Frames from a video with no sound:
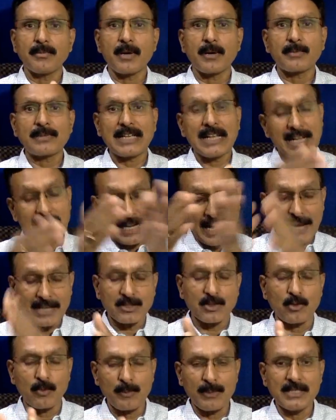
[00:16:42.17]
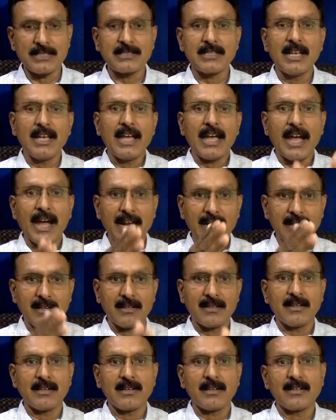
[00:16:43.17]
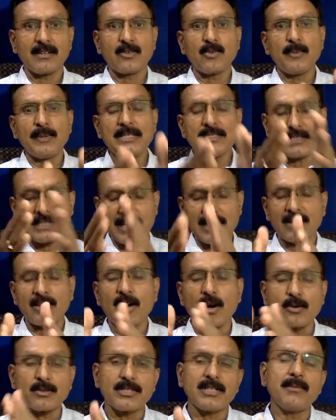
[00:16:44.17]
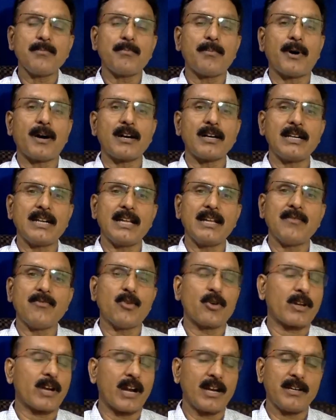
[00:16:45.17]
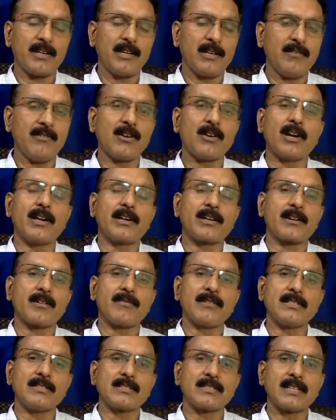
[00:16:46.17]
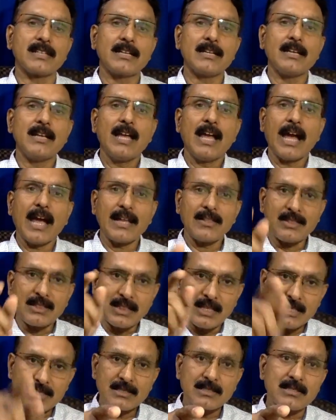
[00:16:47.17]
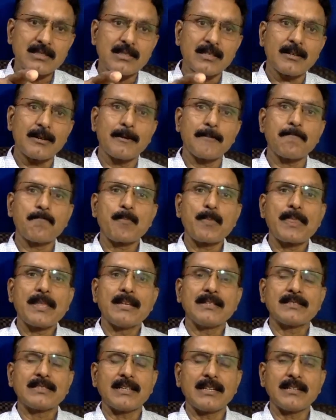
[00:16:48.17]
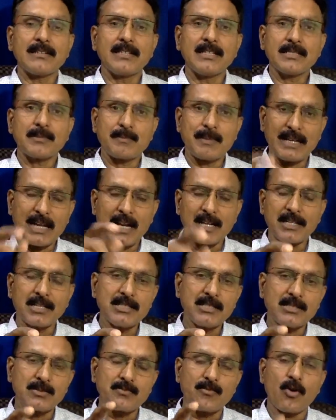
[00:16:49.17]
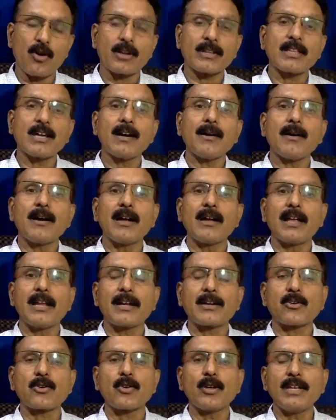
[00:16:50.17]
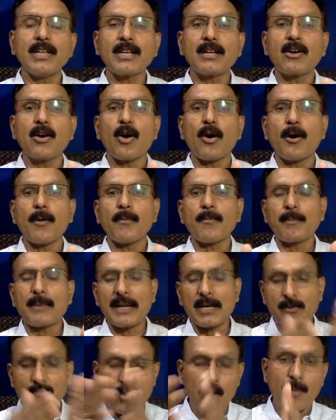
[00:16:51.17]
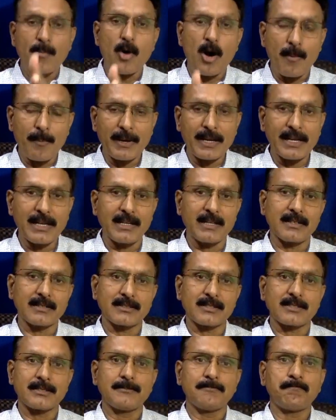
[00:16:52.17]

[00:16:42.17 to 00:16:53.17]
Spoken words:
10 lakhs rupees, and rupees 10,000 per day for continuing contravention. And this penalty is for the electronic platform operators.